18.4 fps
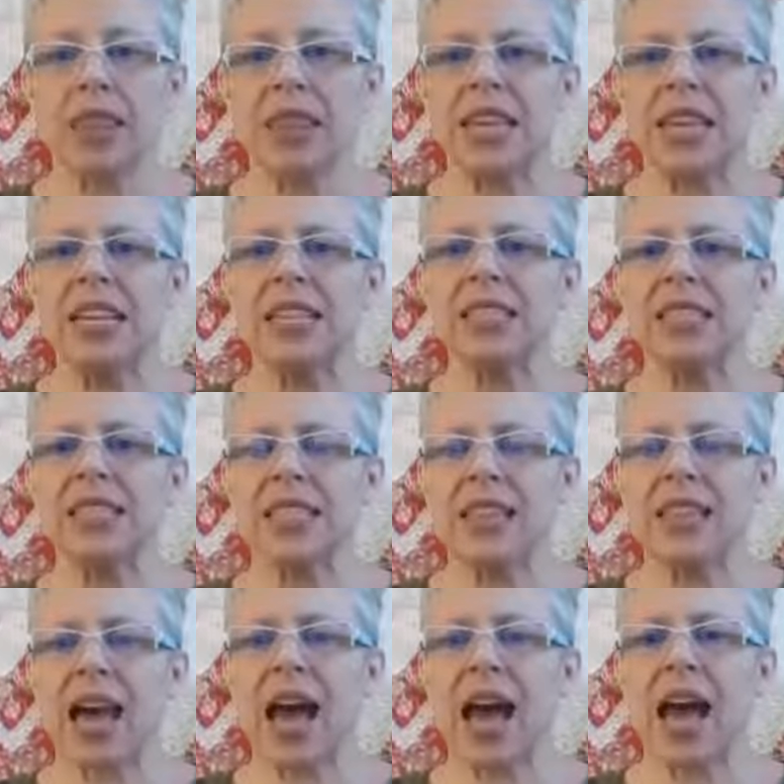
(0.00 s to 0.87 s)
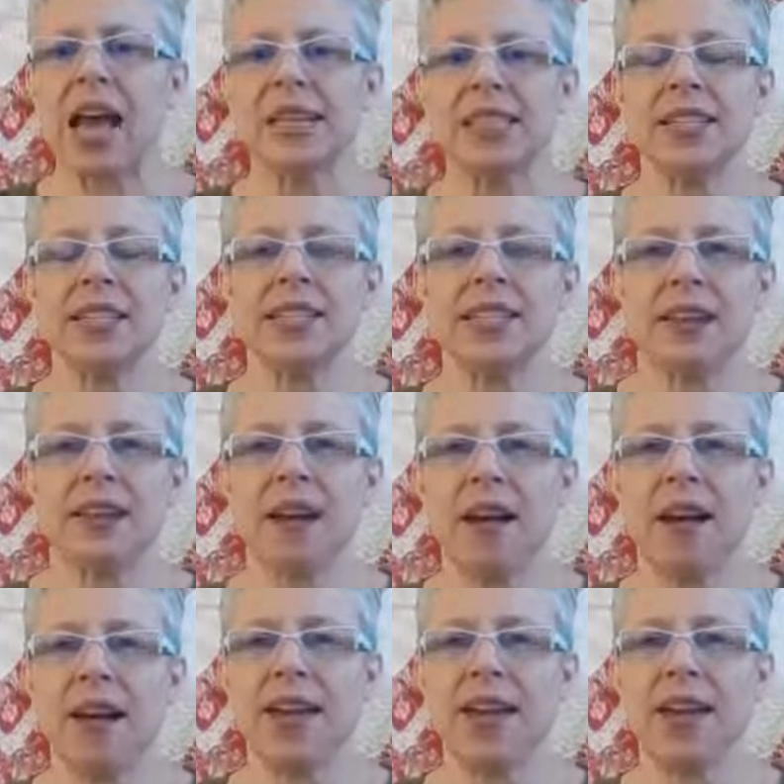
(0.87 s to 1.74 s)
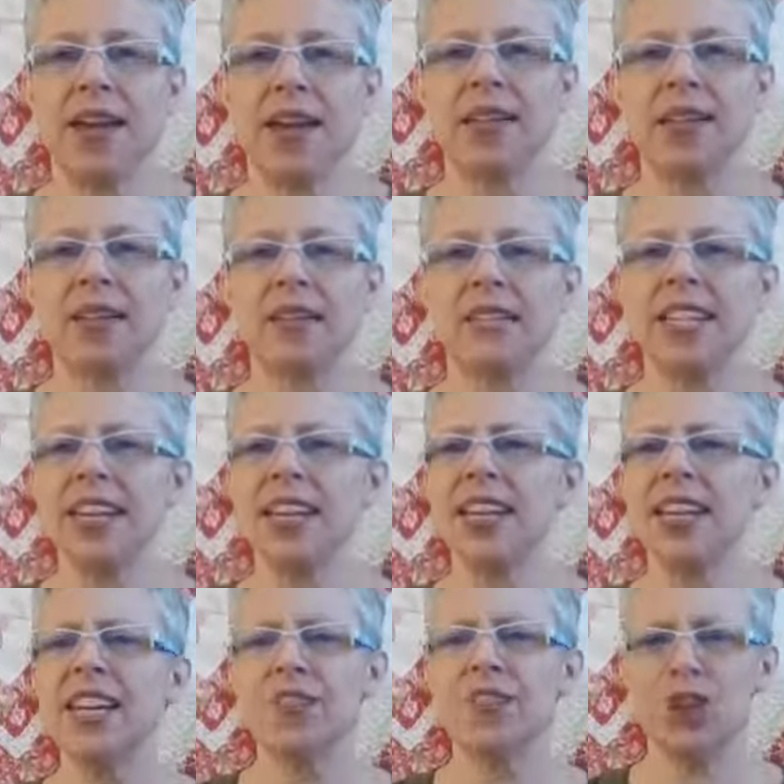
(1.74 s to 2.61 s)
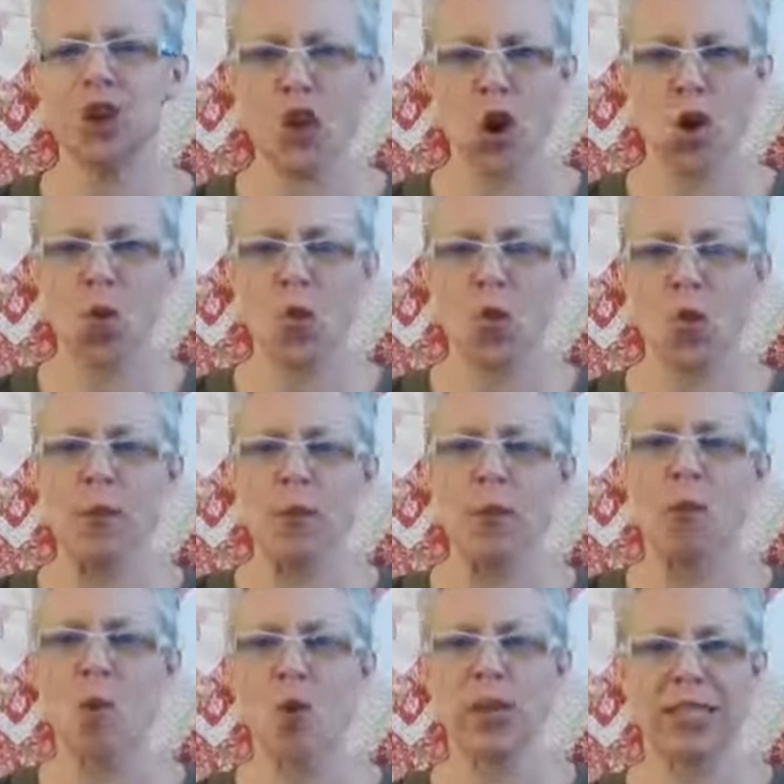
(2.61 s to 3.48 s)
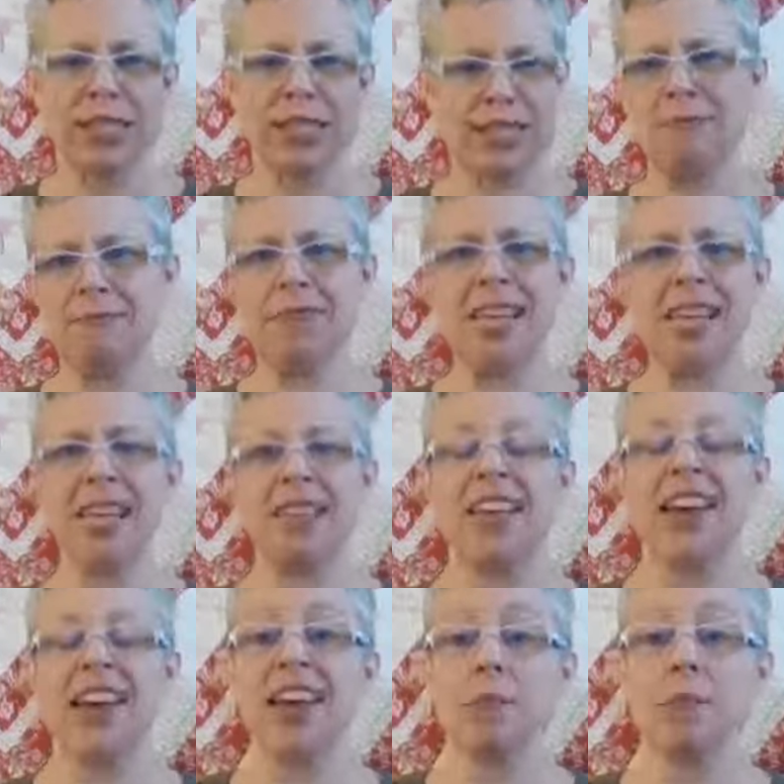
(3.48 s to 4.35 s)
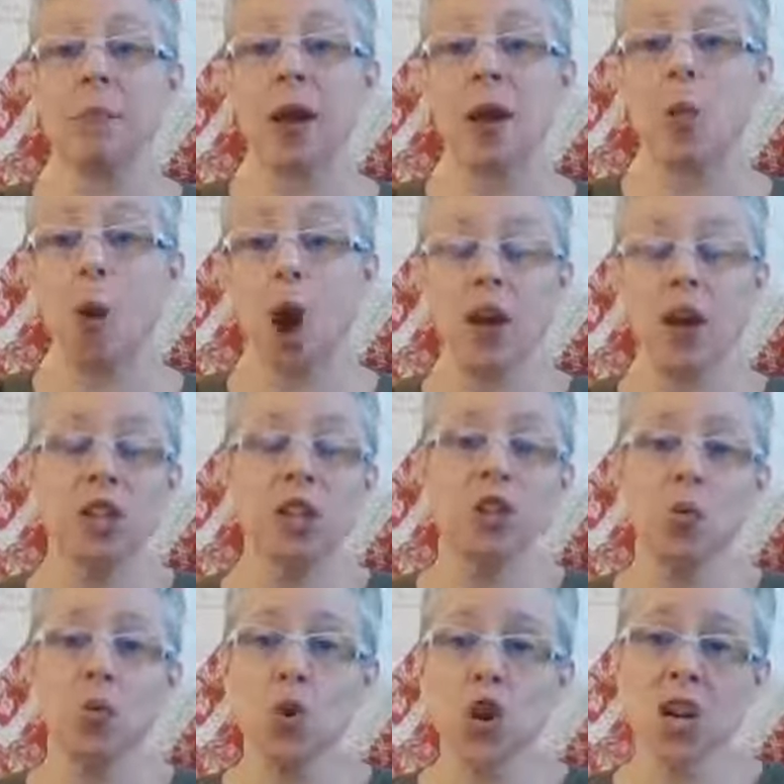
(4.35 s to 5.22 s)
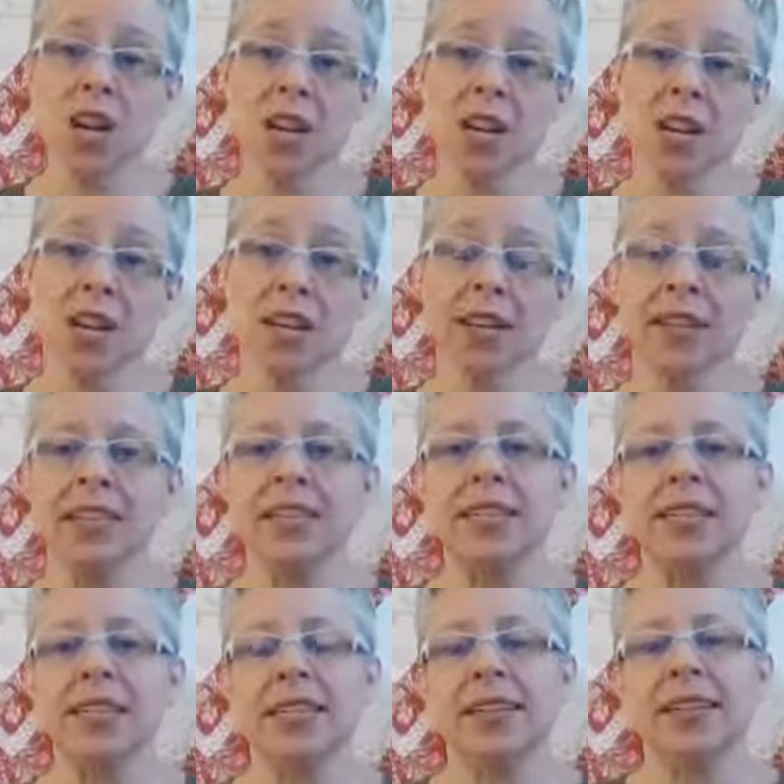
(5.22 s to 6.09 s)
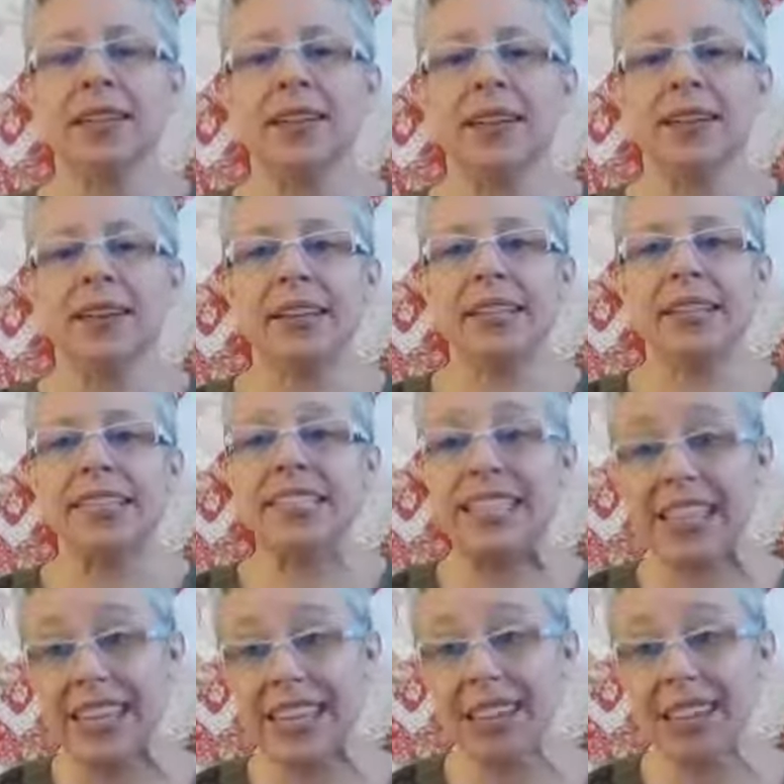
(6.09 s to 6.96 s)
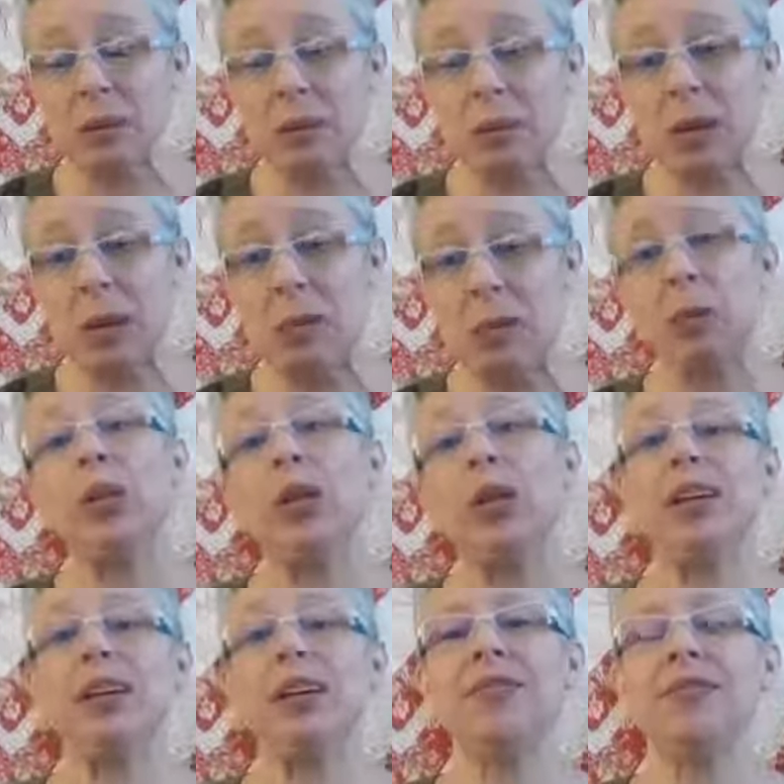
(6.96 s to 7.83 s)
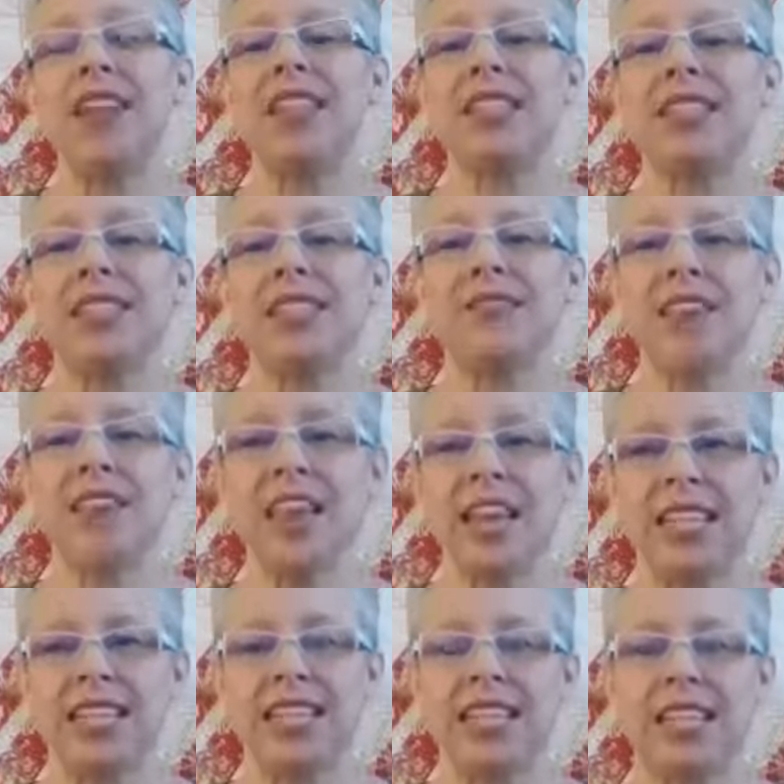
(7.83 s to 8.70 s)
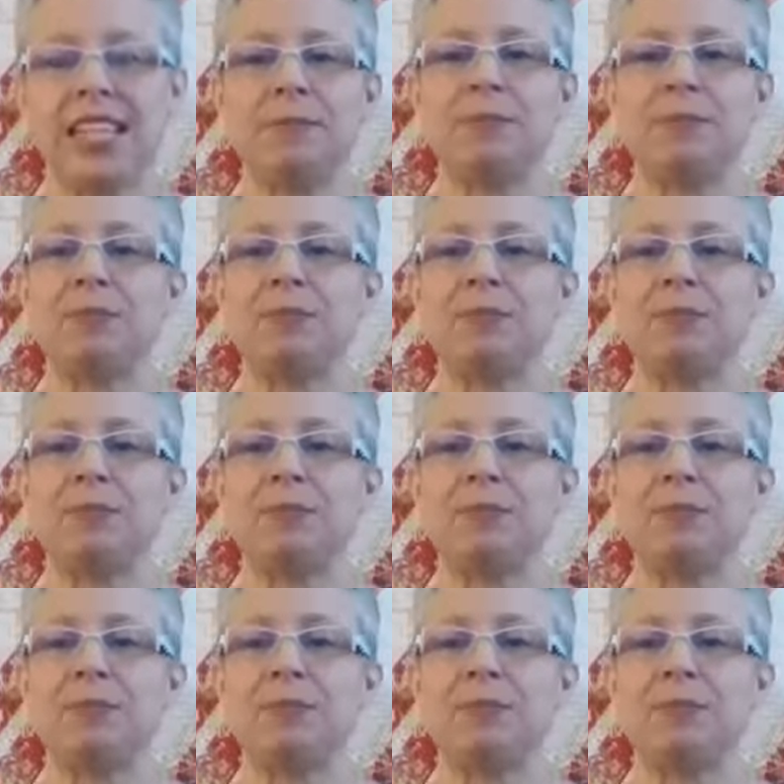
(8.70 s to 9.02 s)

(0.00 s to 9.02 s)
things that I didn't even know were important to me, like my walk to work, seeing people face to face,